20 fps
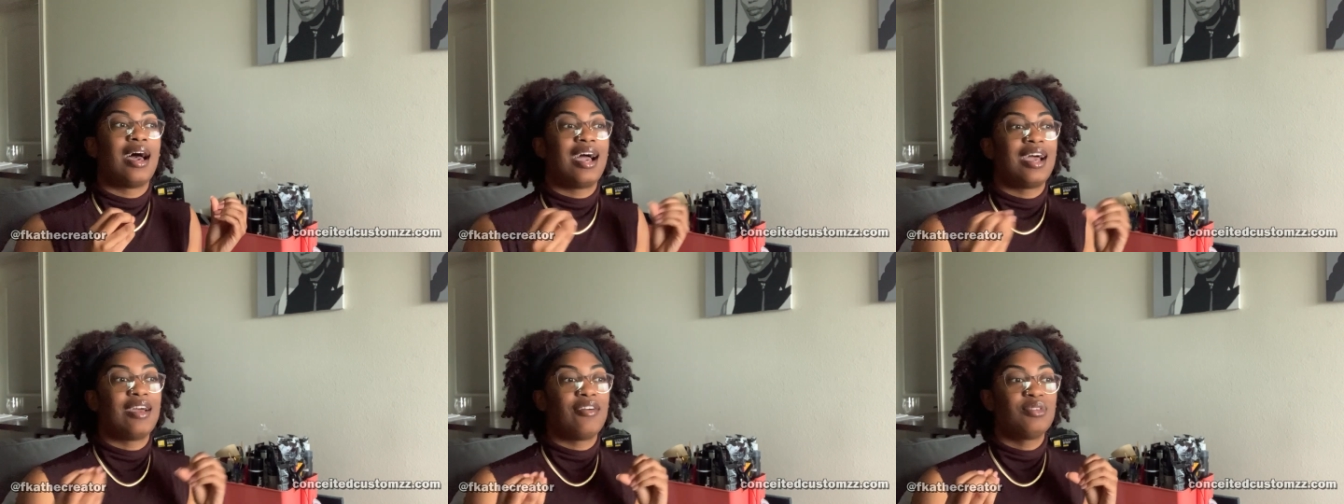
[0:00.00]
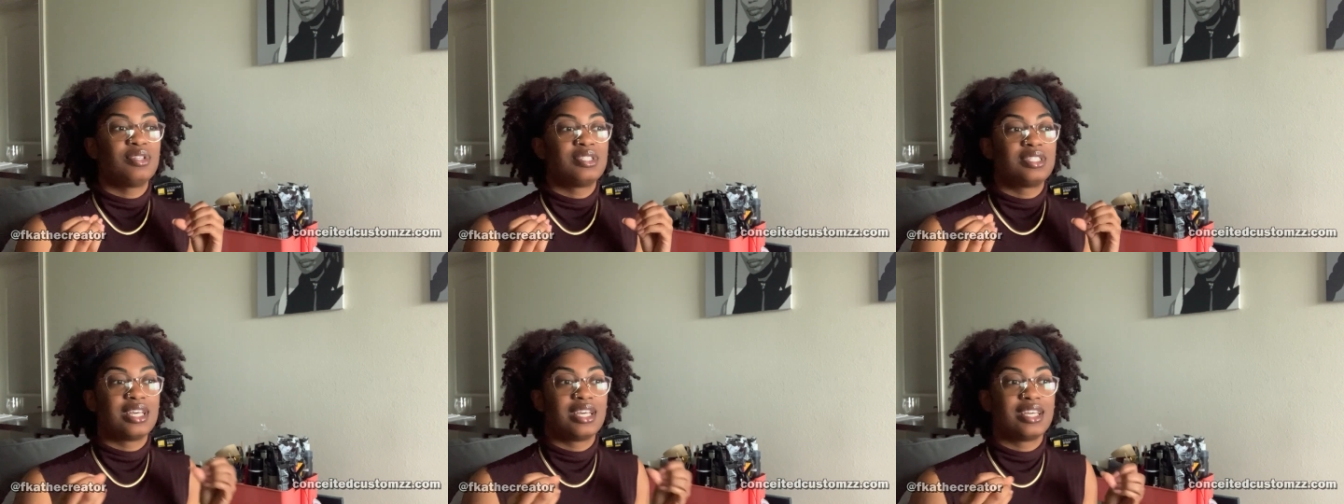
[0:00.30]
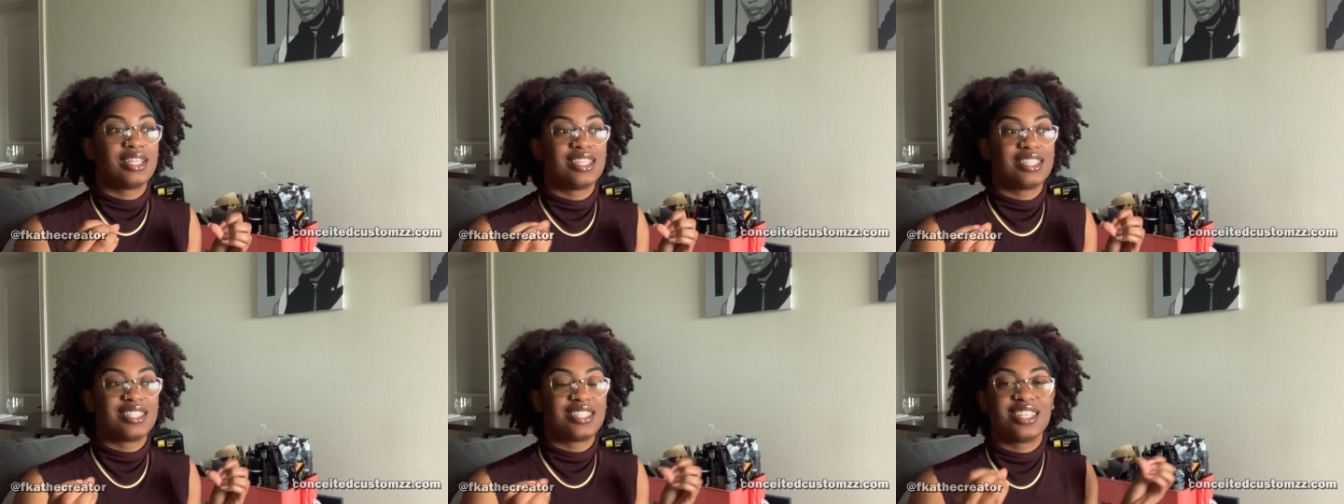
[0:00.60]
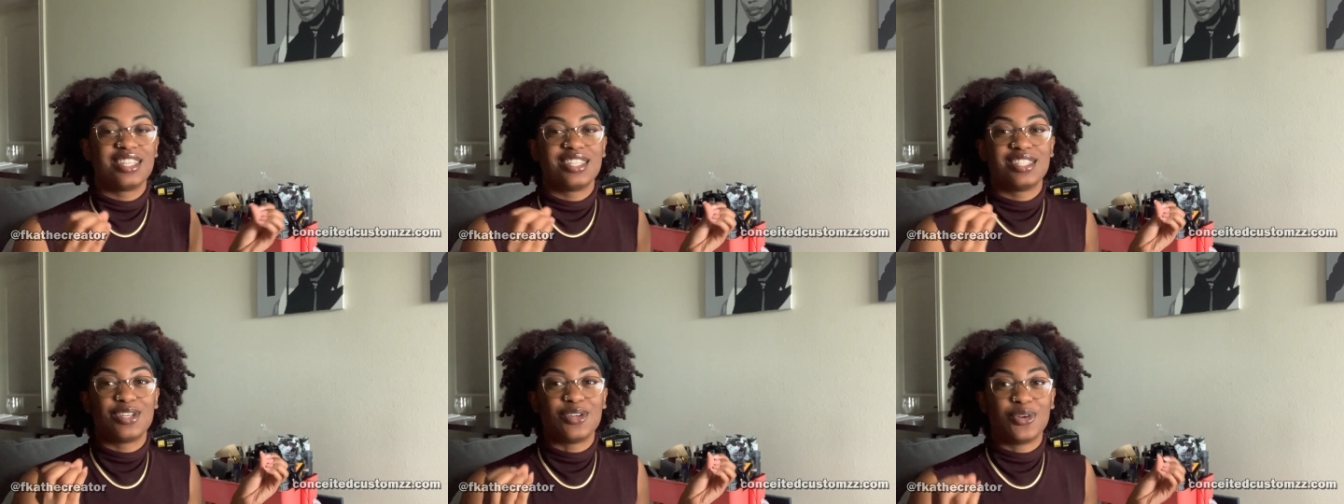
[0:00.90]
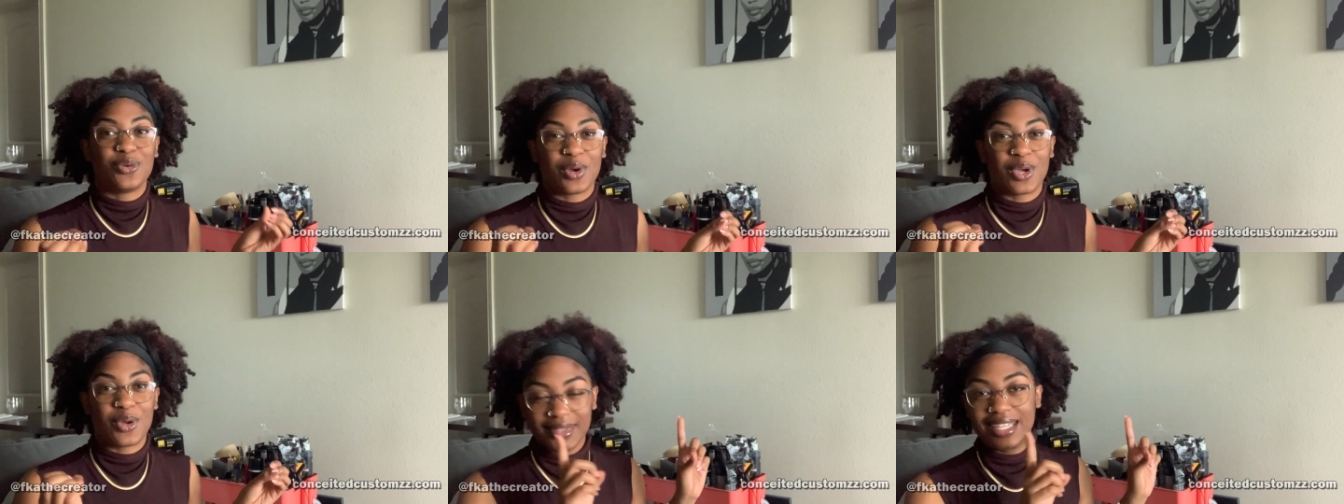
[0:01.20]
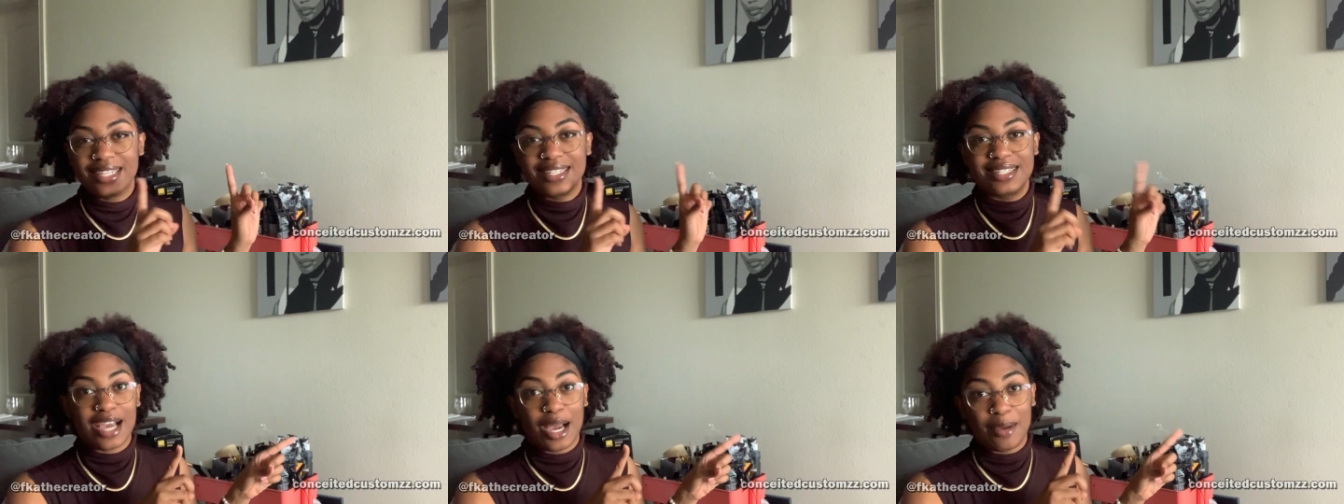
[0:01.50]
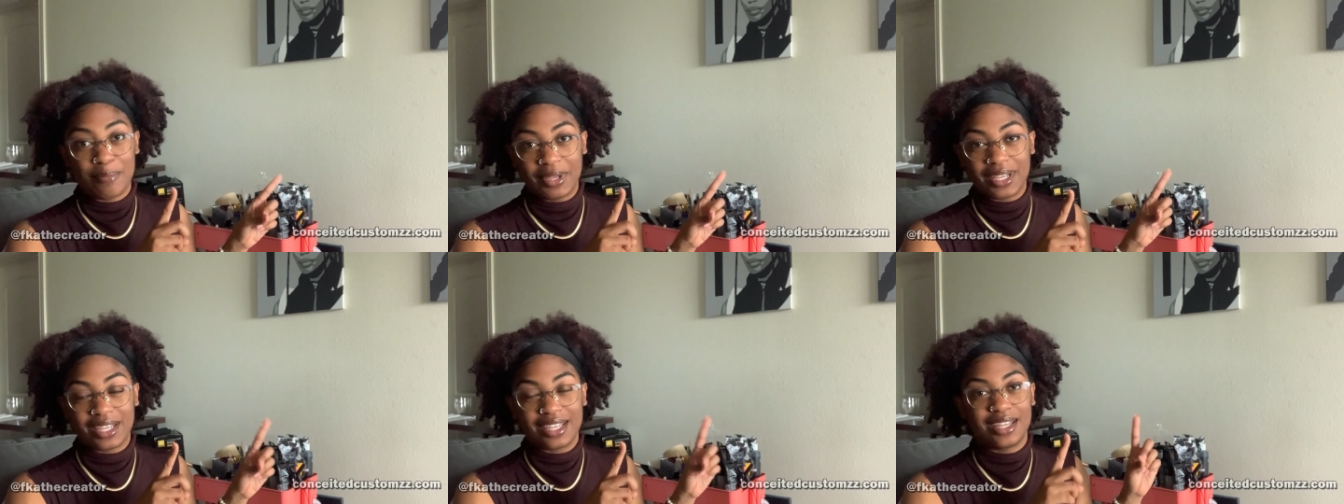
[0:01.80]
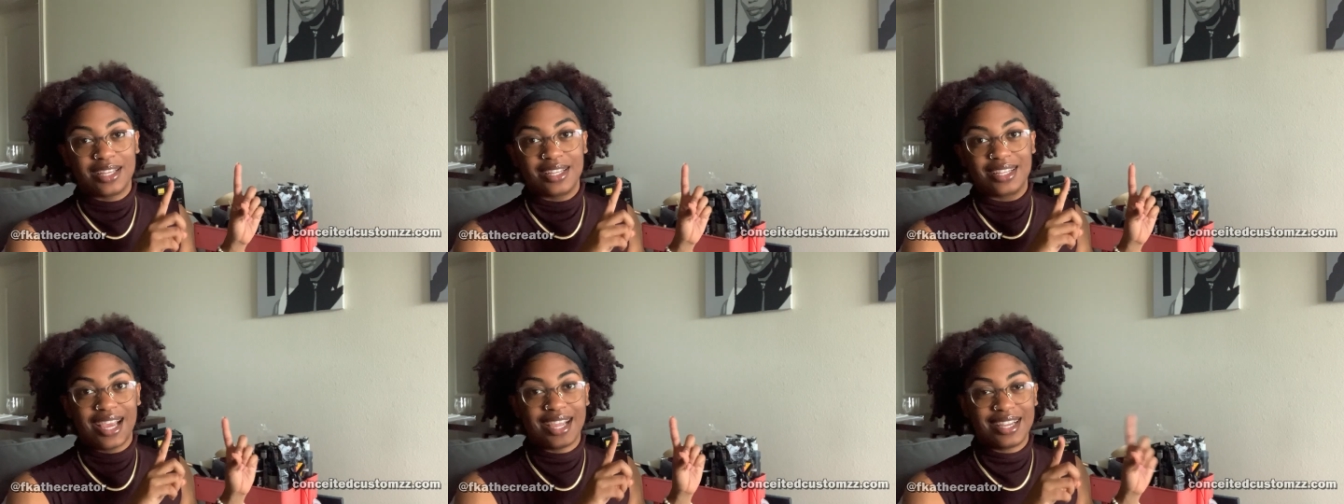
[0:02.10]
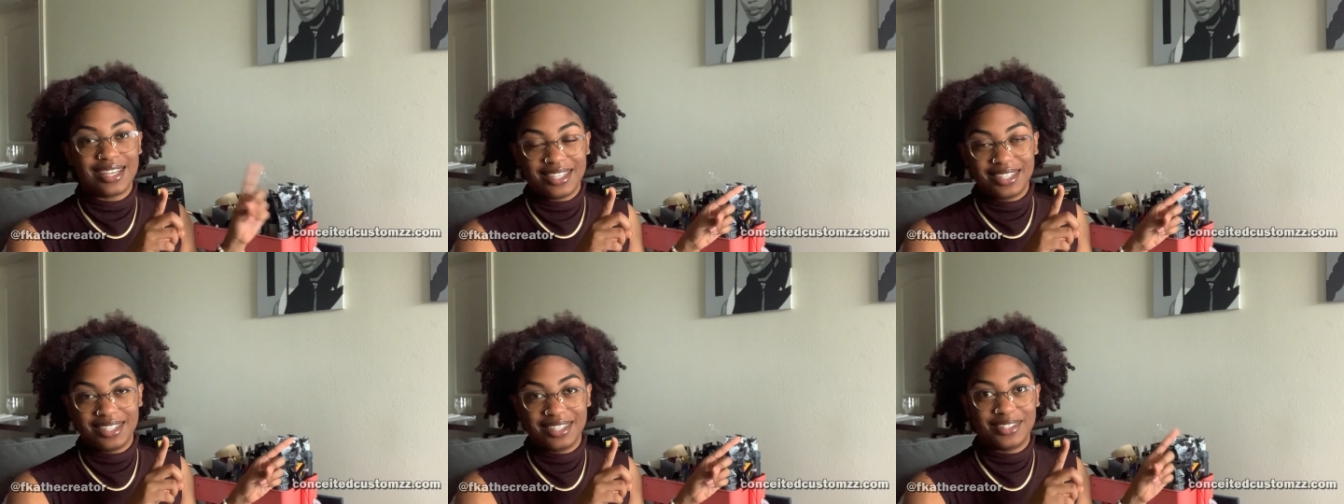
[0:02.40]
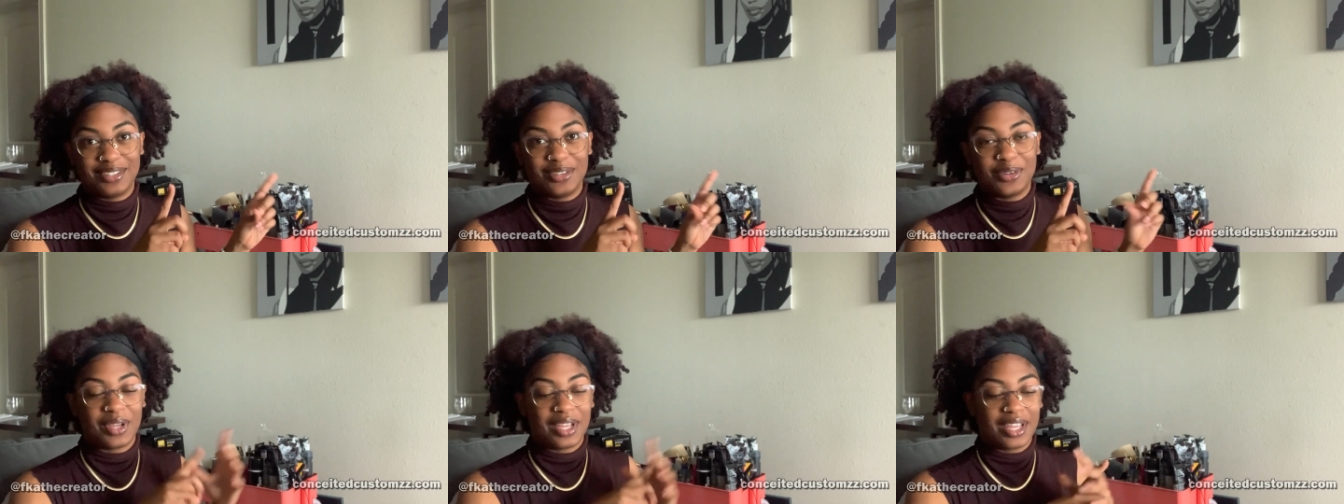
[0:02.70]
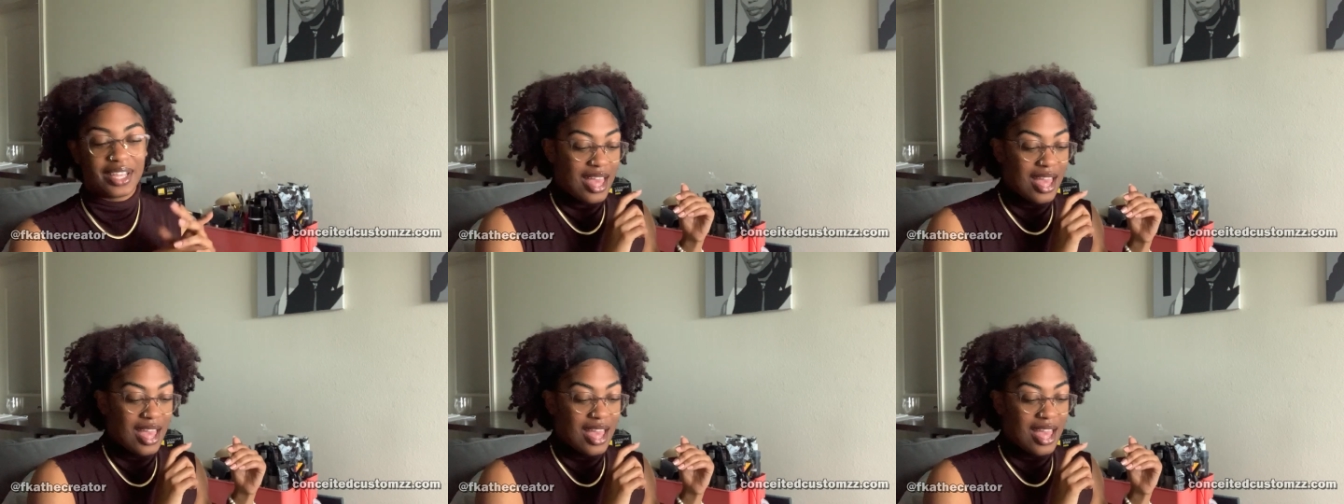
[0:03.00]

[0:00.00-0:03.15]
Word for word: I would say this is a great topic idea, okay?